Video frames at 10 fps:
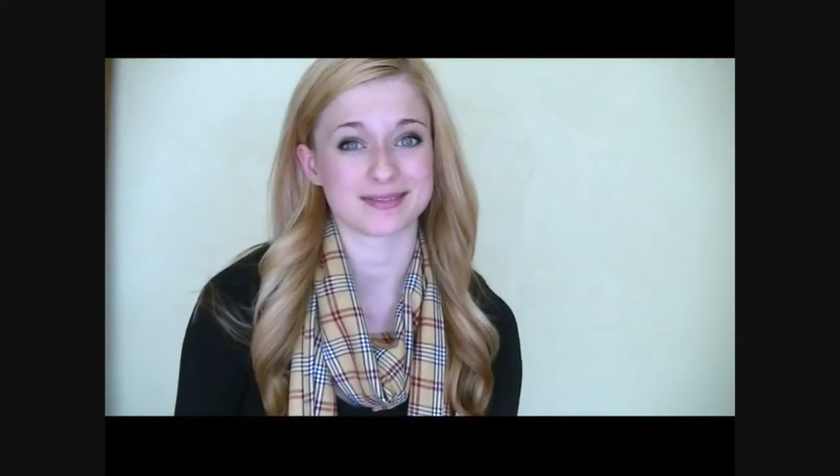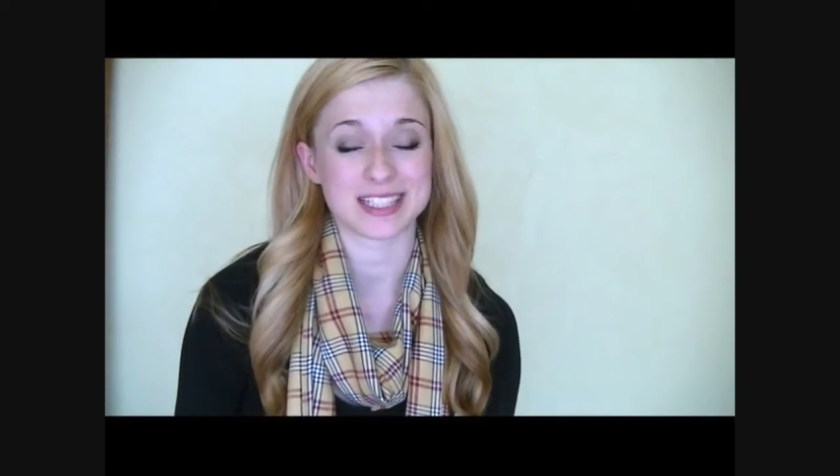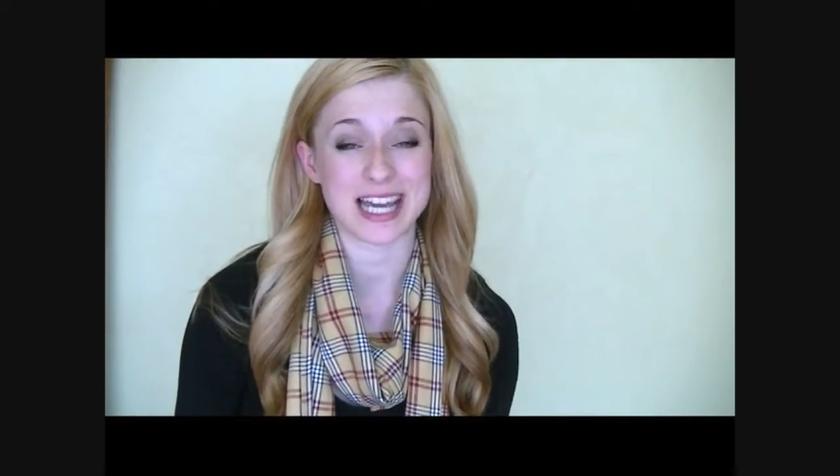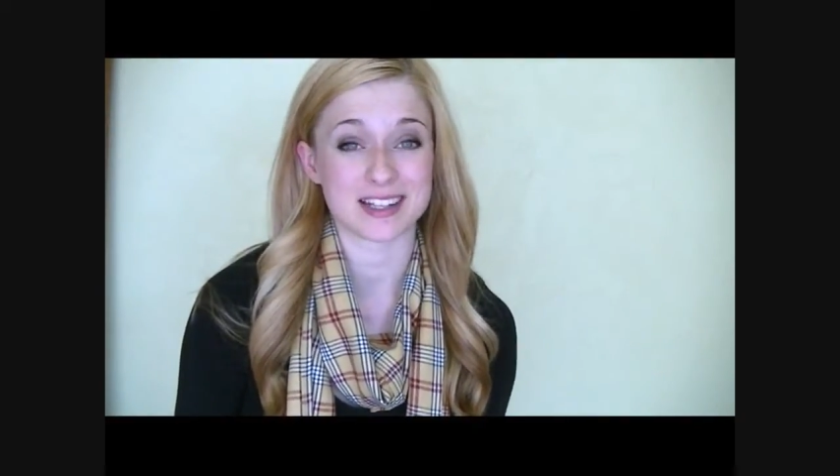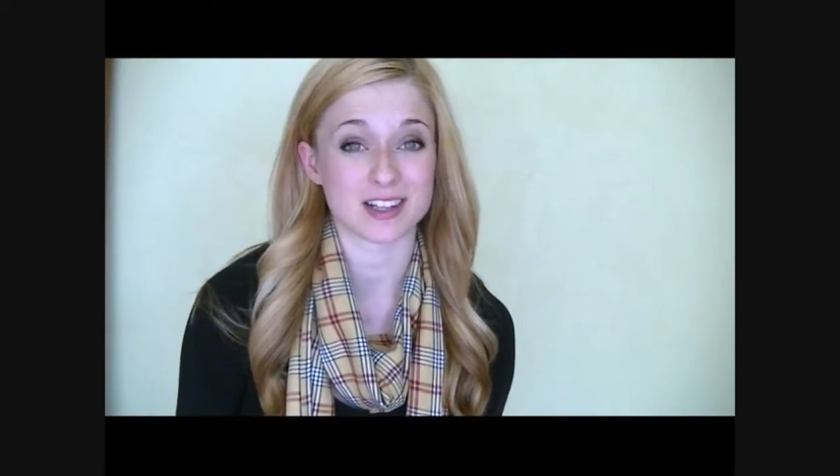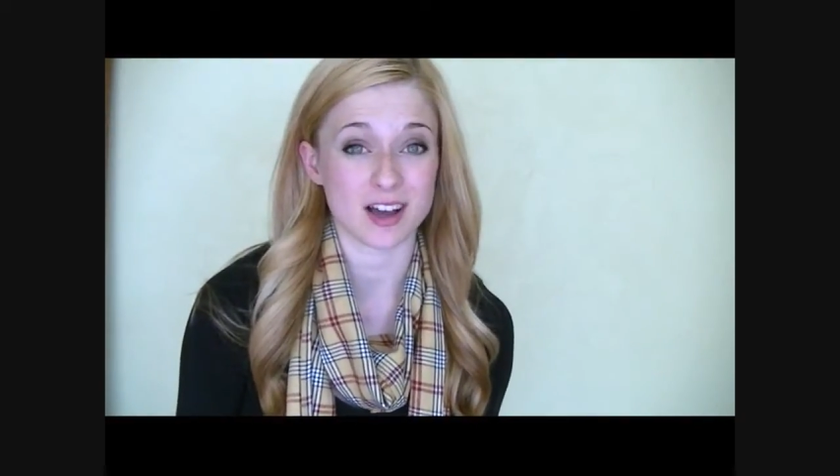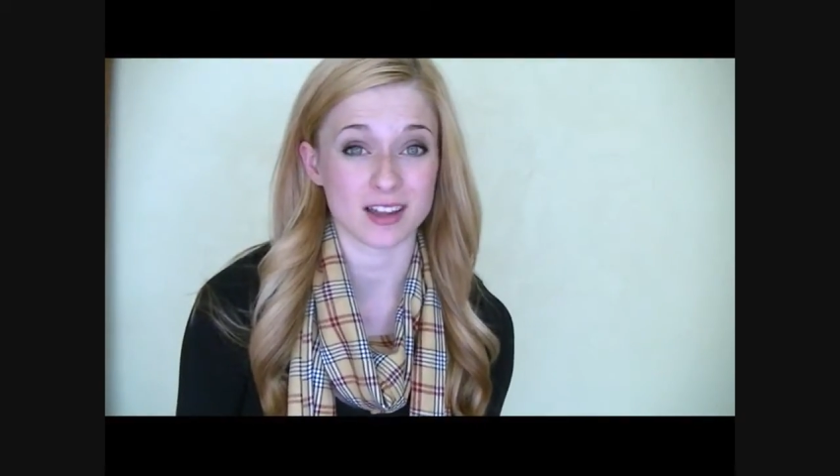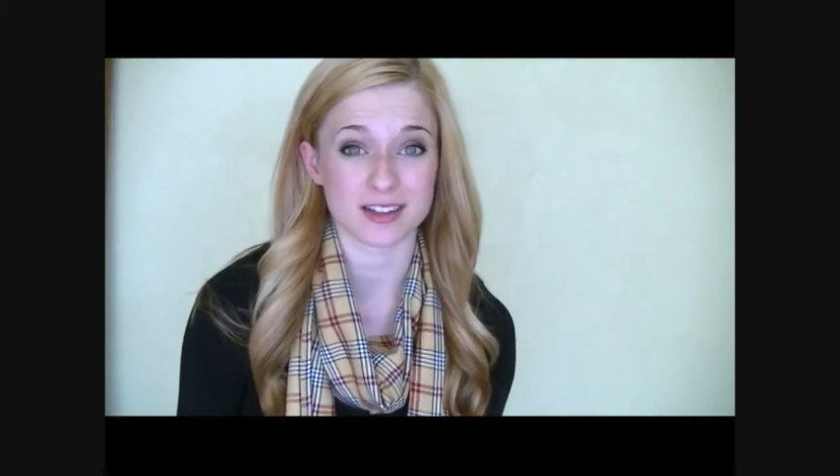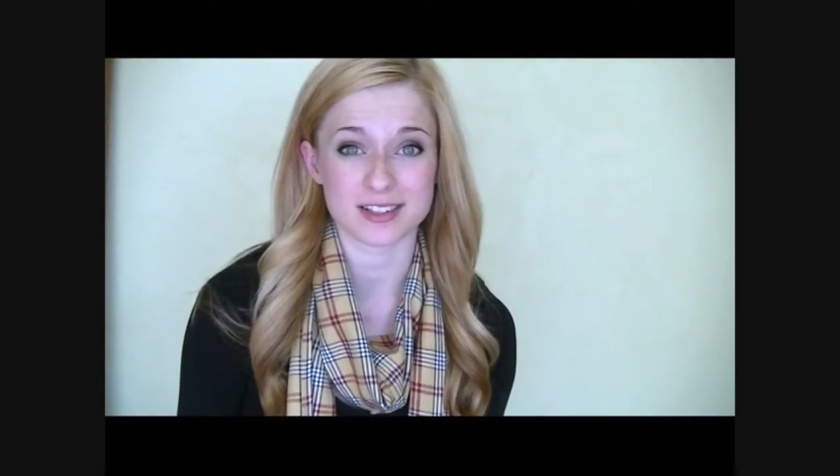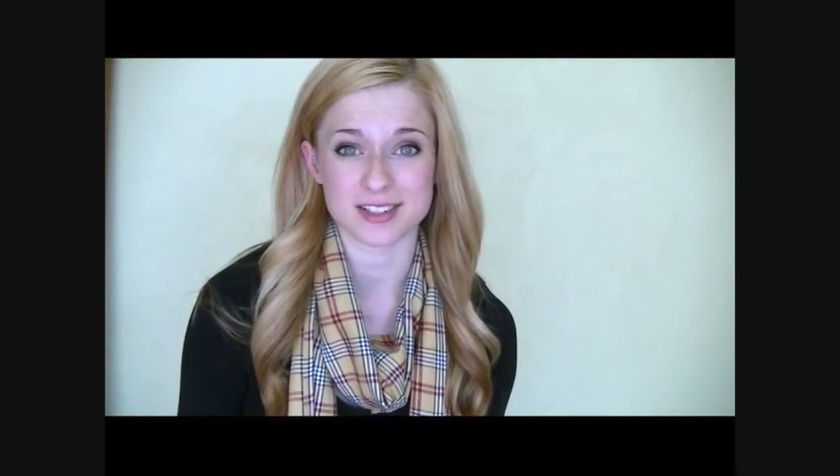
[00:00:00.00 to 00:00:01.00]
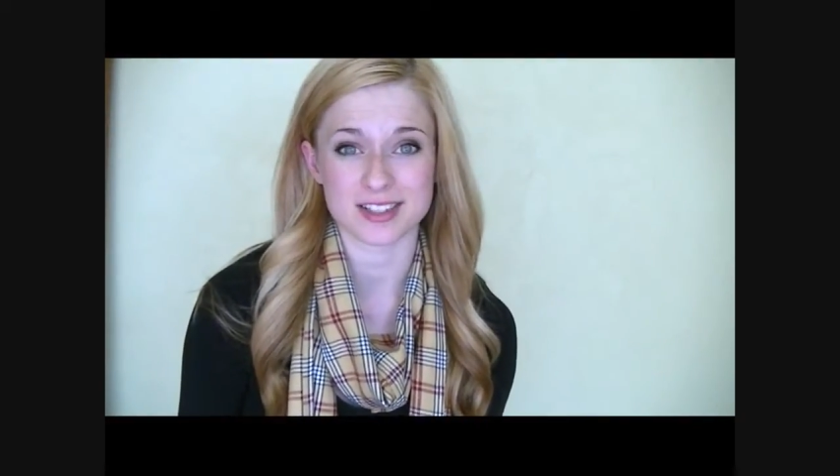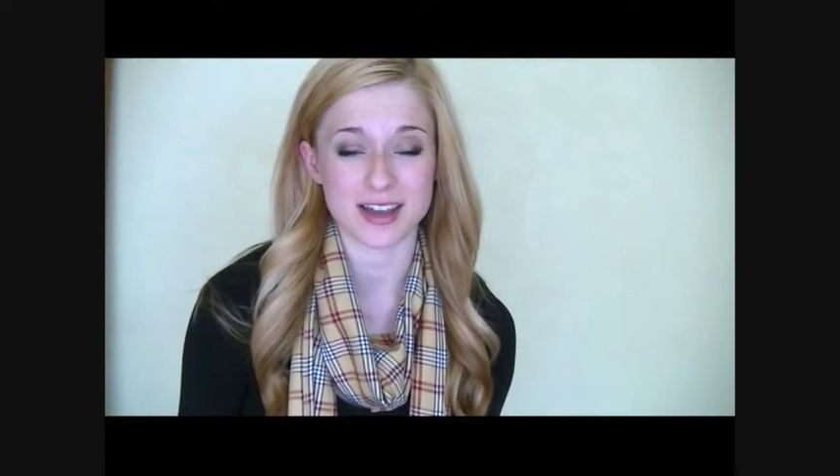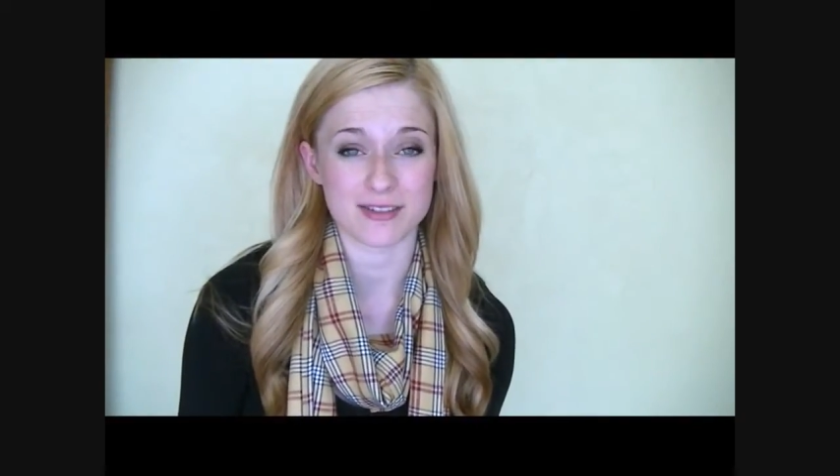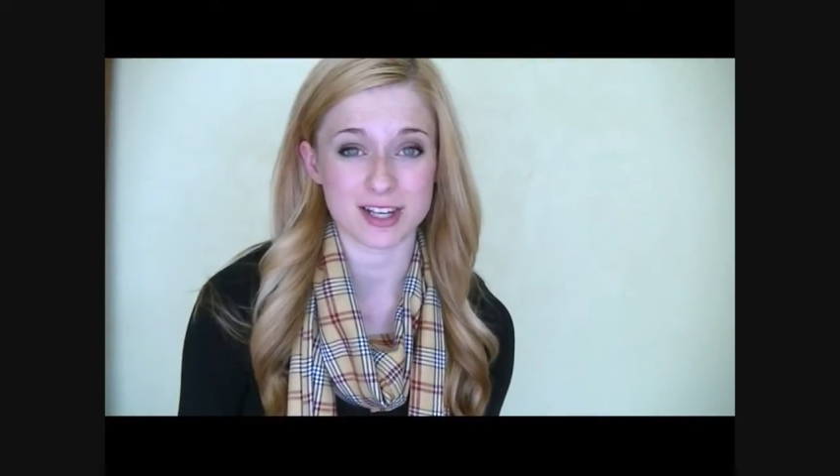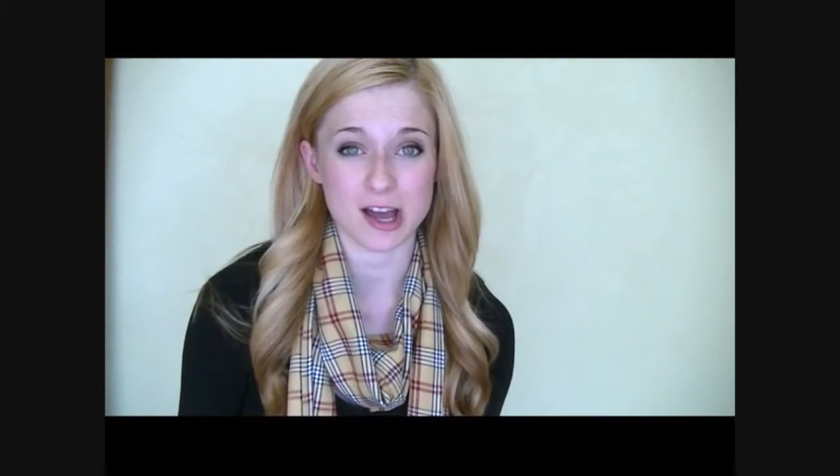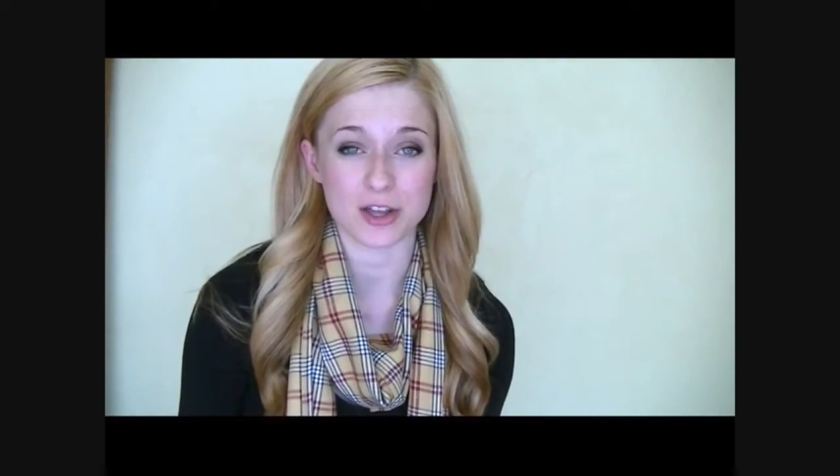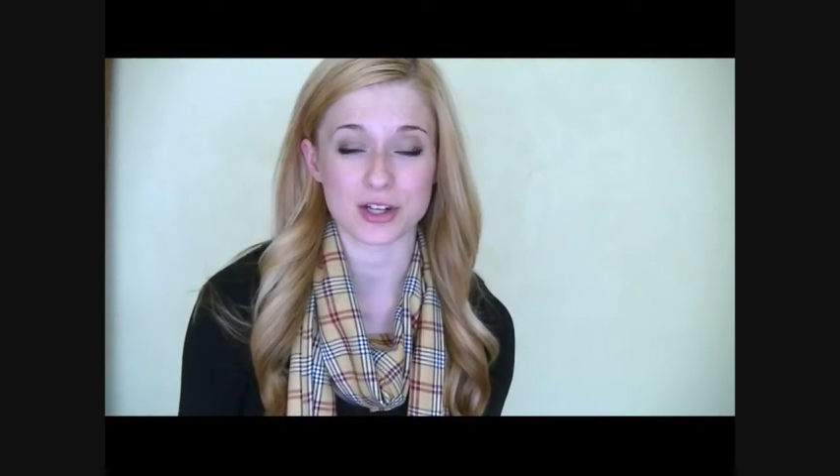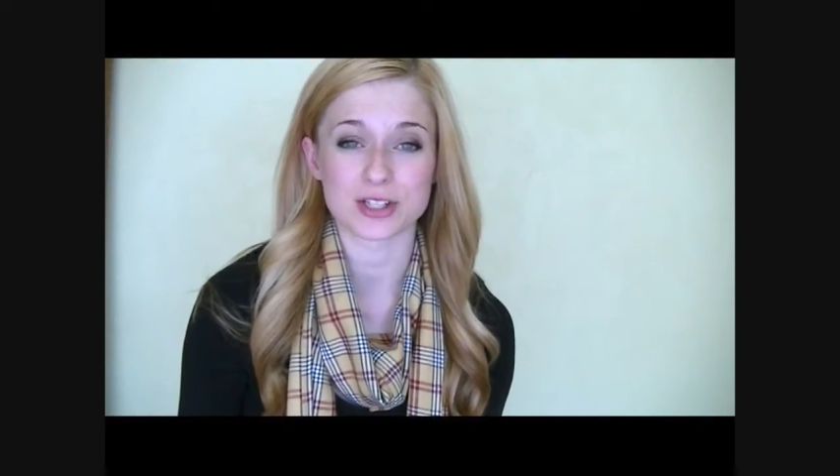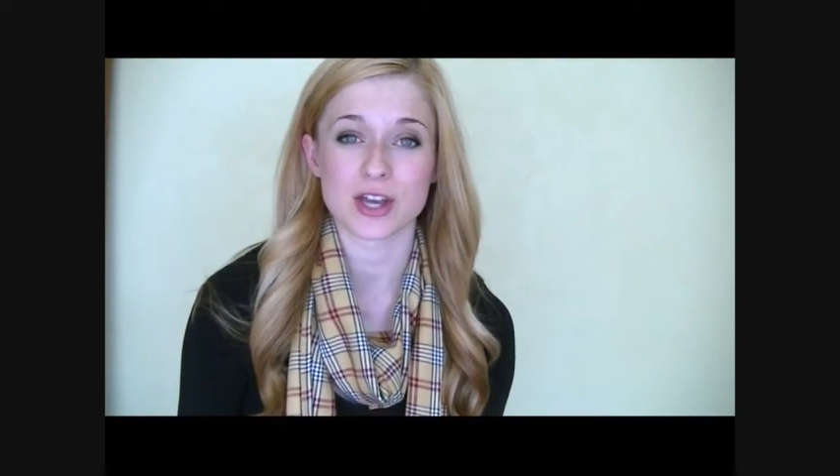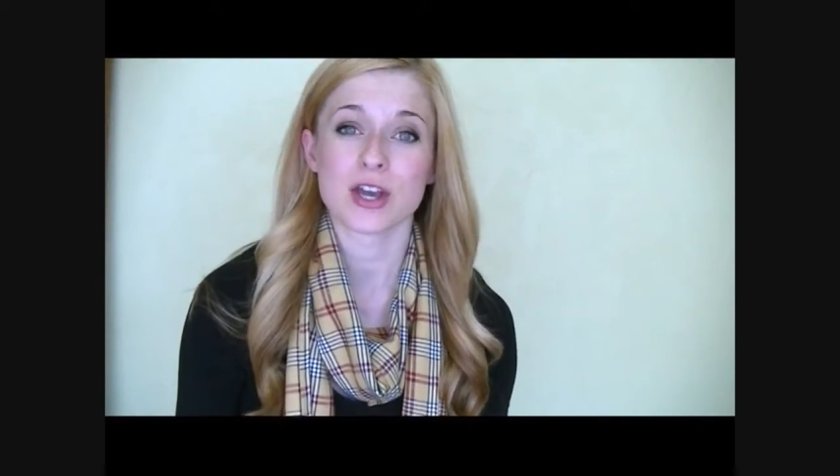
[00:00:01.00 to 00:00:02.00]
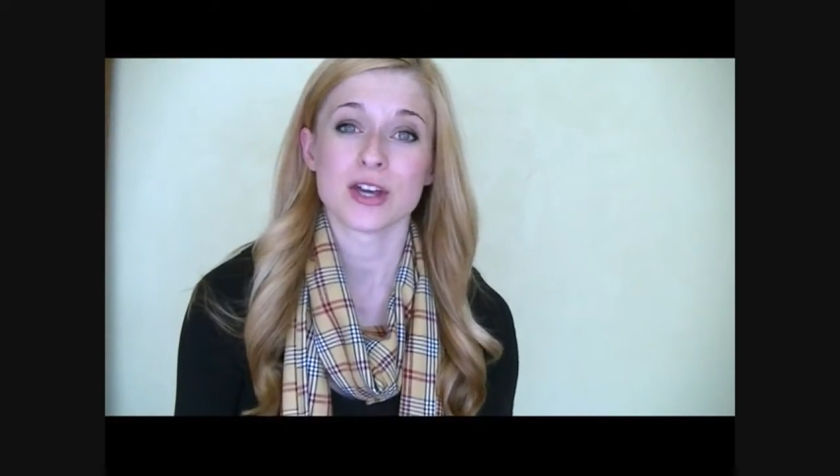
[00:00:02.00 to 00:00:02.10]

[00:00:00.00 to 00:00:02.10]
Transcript: $10 or $7.